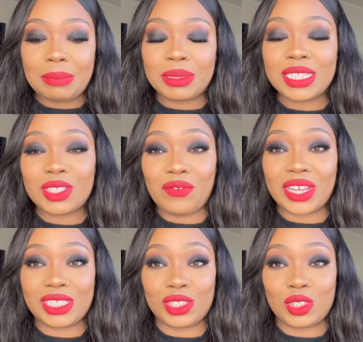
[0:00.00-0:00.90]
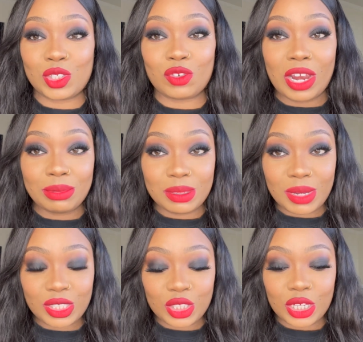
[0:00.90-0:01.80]
please don't forget to subscribe to
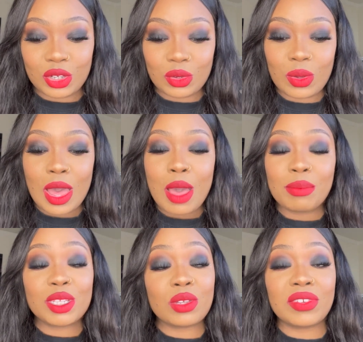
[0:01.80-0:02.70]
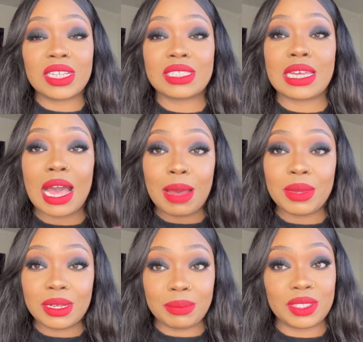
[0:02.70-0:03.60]
my channel. Please don't forget to
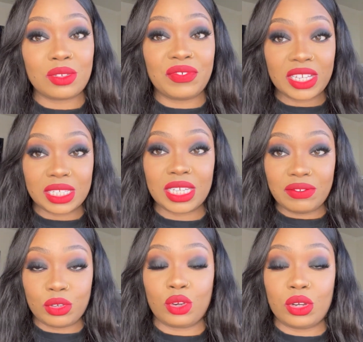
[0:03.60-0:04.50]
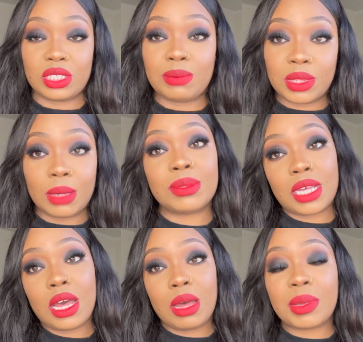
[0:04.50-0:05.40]
comment. Please don't forget to give your girl some thumbs
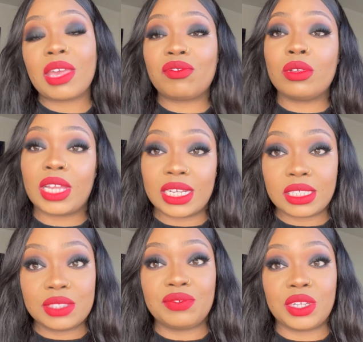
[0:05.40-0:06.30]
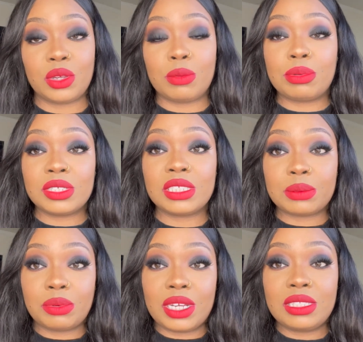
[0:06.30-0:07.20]
up. If you like this video, please
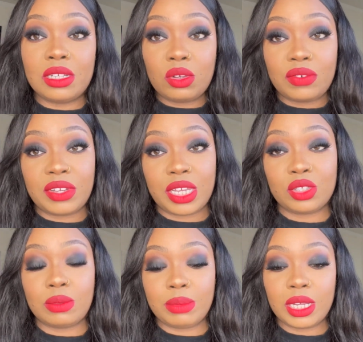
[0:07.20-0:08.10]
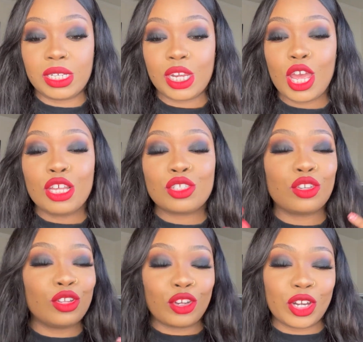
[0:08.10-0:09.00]
press the notification button so
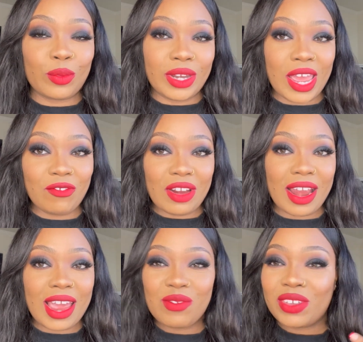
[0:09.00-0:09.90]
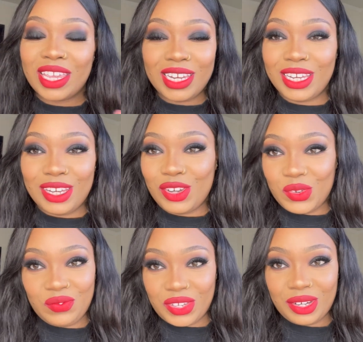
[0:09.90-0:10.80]
you're alerted whenever I have any
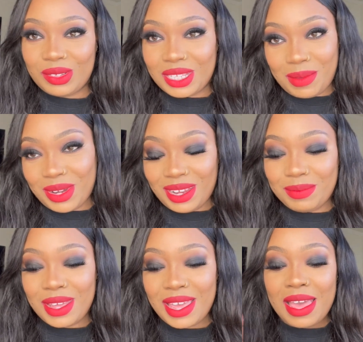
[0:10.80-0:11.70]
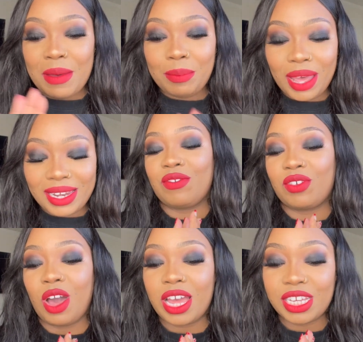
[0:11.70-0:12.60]
new videos coming up. But if
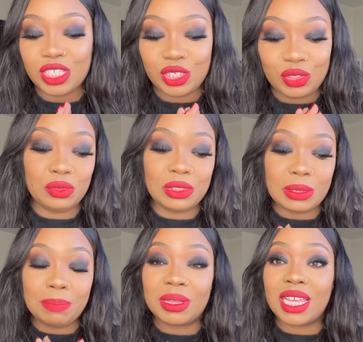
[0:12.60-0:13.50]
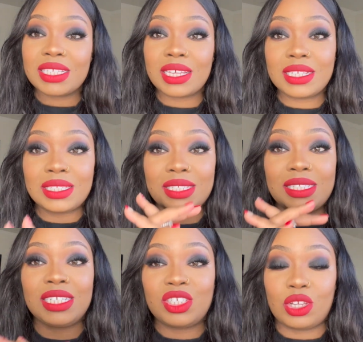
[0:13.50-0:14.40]
God continues to bless us to
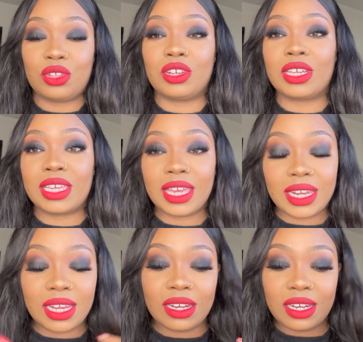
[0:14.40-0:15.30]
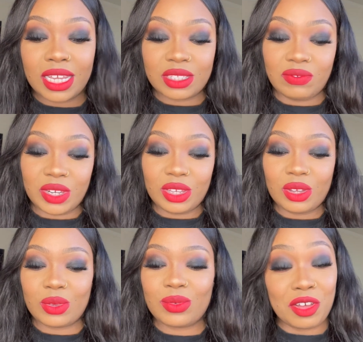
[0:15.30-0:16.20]
see each other again in the next
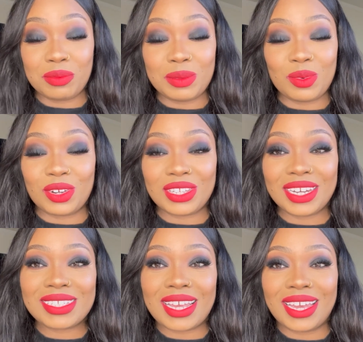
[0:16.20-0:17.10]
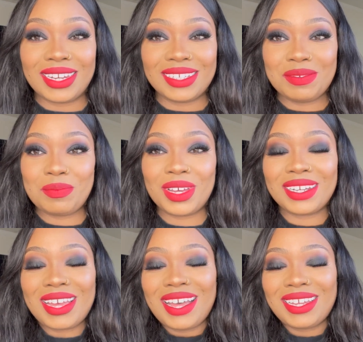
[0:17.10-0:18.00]
video, I'll be more than excited.
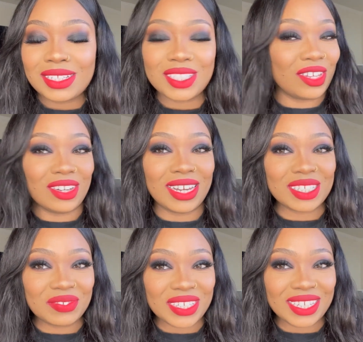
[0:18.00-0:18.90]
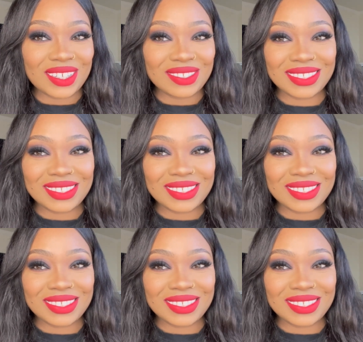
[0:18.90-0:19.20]
But guys, see you in the next video.